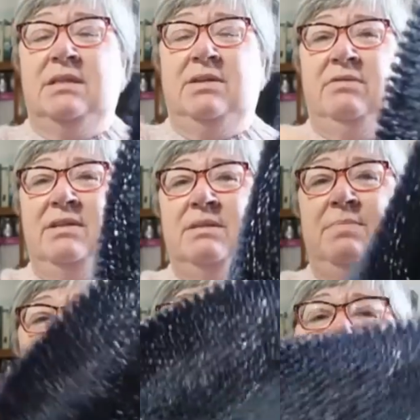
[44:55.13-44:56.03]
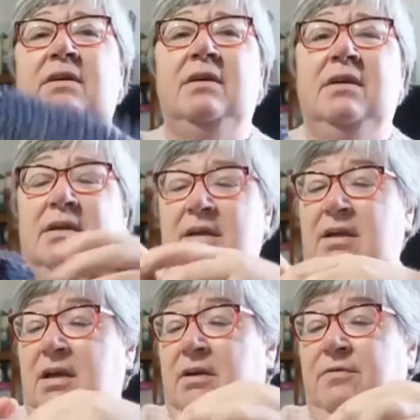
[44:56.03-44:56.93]
So there is a bit of a
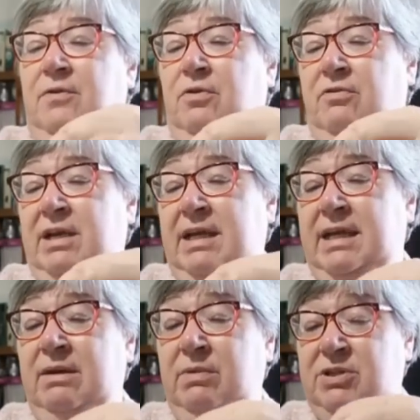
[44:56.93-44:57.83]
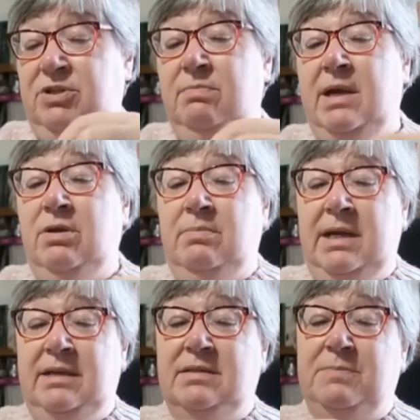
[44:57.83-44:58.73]
flaw in here, which you may or
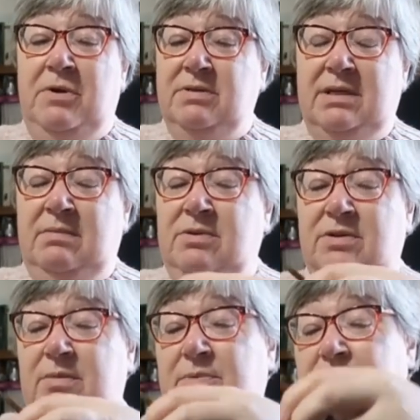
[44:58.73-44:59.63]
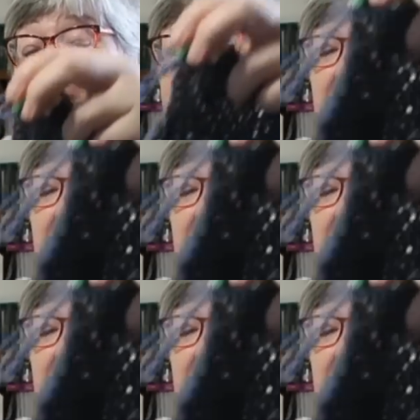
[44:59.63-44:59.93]
may spot. I'm not going to point it